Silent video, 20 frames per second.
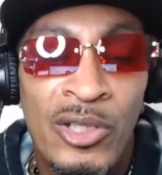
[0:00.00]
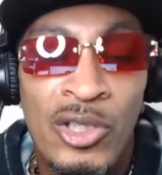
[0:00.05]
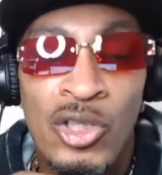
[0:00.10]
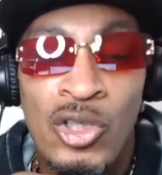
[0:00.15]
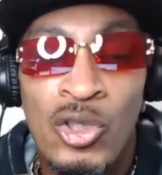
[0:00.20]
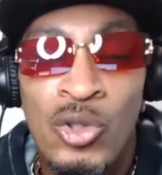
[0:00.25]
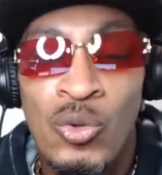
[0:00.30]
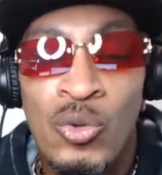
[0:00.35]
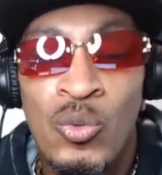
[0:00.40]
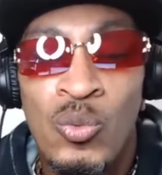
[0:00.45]

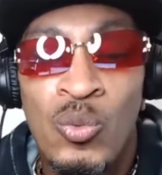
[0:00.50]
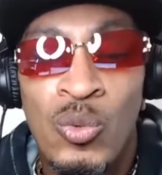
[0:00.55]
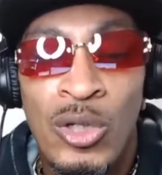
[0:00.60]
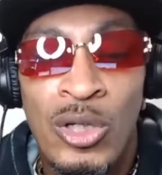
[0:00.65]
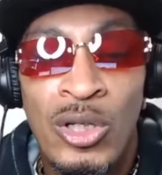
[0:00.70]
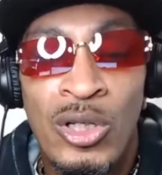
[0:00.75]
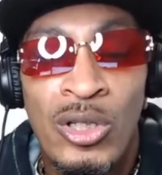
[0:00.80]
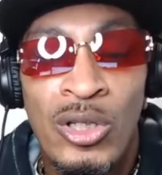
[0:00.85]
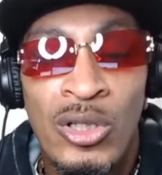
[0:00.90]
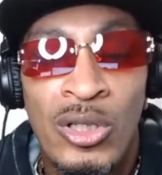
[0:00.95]
you
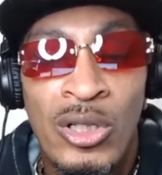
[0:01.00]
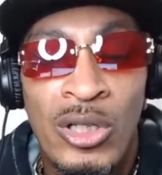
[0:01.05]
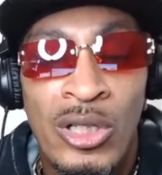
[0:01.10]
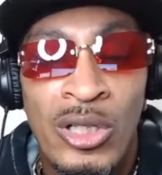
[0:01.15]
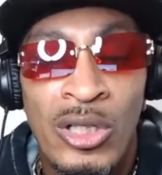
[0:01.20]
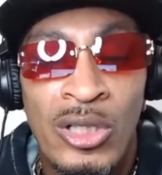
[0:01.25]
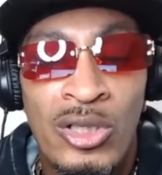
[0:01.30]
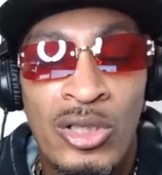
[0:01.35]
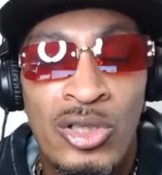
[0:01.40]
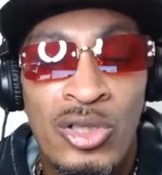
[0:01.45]
were
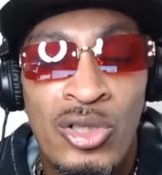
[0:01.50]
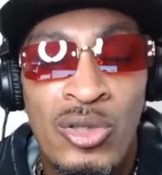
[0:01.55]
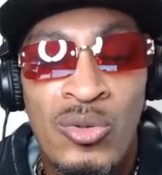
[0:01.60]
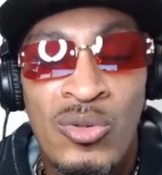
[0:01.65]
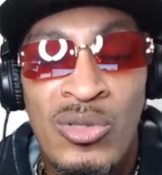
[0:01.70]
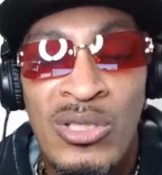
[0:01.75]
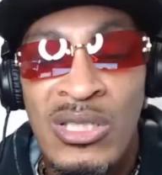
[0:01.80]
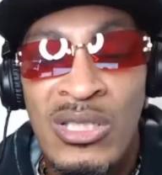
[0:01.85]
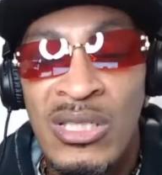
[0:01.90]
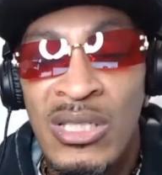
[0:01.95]

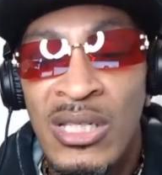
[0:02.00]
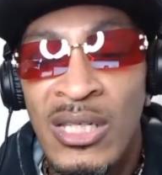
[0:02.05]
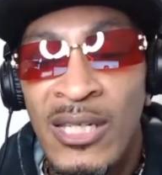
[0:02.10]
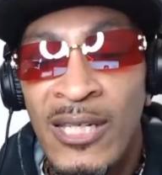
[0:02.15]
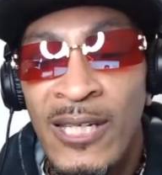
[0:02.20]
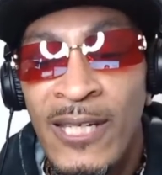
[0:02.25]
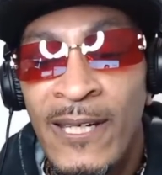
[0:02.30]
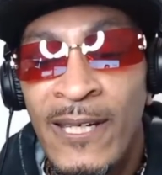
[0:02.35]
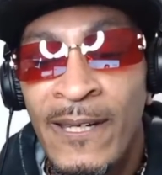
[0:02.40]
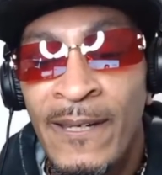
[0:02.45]
to
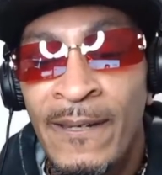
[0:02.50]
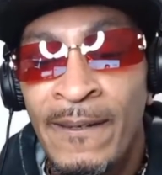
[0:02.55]
see